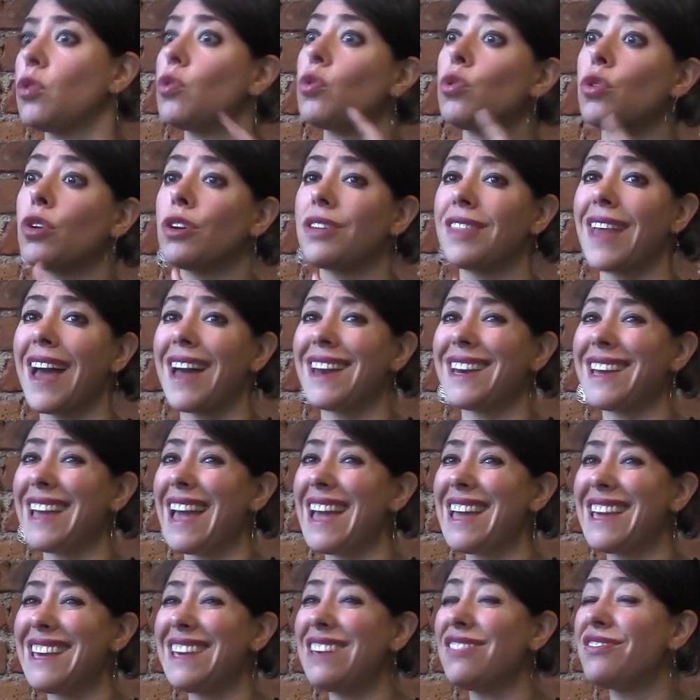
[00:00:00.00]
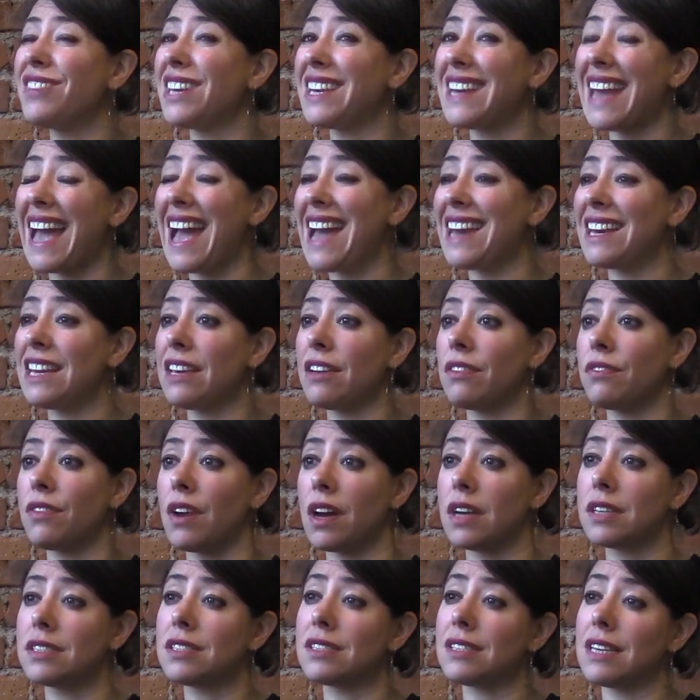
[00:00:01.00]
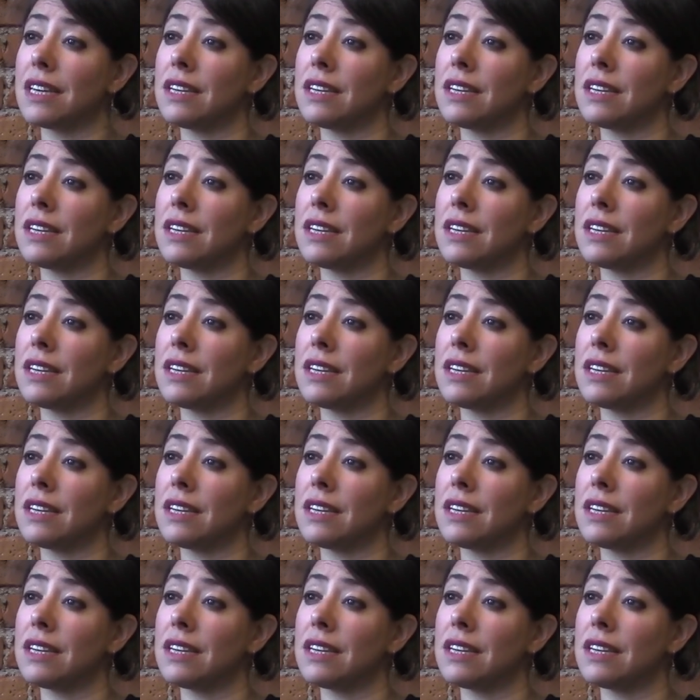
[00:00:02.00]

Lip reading: or that even any of us